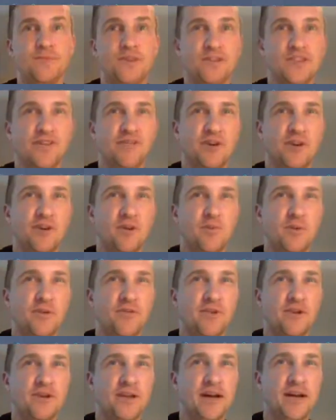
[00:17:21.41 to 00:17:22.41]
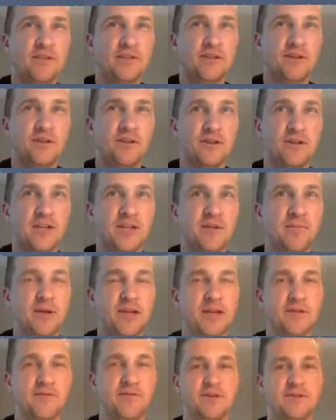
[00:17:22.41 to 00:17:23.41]
It's never good whenever your dad's calling
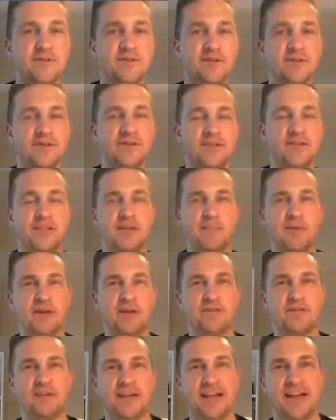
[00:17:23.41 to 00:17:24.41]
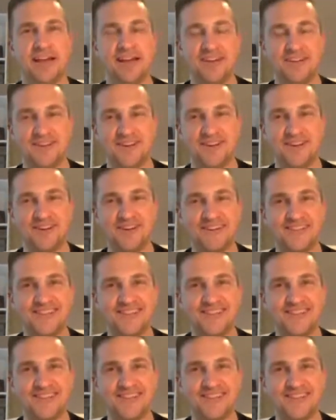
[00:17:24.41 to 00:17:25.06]
you in the middle of a leg.